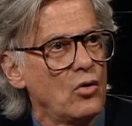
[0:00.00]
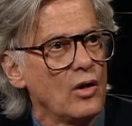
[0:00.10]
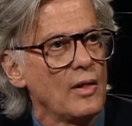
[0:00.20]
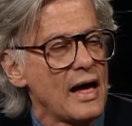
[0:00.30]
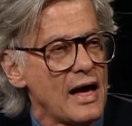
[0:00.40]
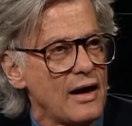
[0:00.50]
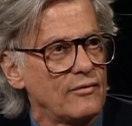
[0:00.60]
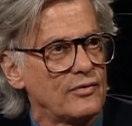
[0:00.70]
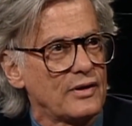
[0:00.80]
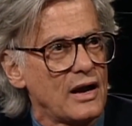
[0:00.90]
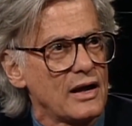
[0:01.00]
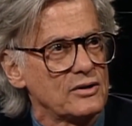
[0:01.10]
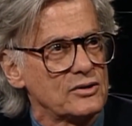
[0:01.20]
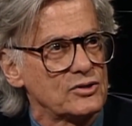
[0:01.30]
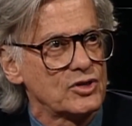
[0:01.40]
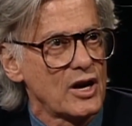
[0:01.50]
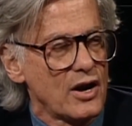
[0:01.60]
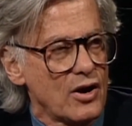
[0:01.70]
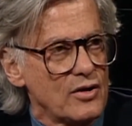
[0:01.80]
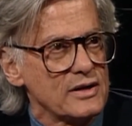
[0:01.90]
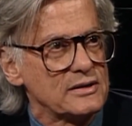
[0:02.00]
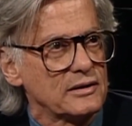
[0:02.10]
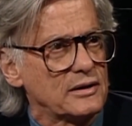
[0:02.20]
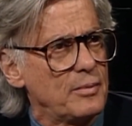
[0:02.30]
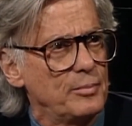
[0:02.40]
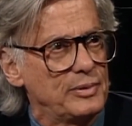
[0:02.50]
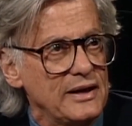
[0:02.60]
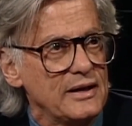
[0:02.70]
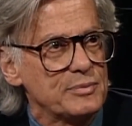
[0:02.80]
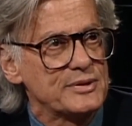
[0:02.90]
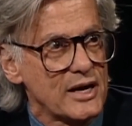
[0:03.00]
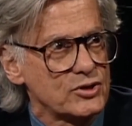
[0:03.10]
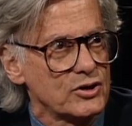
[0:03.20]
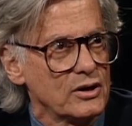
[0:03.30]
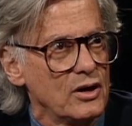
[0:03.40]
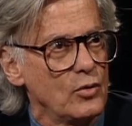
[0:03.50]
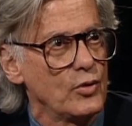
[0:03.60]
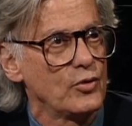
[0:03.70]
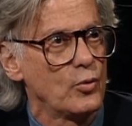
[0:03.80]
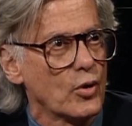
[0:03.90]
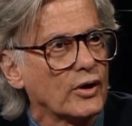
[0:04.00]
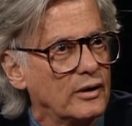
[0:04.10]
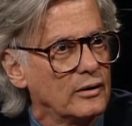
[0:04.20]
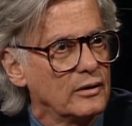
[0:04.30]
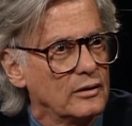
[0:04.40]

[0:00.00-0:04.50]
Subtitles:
all have that I share is a complete obsession with work.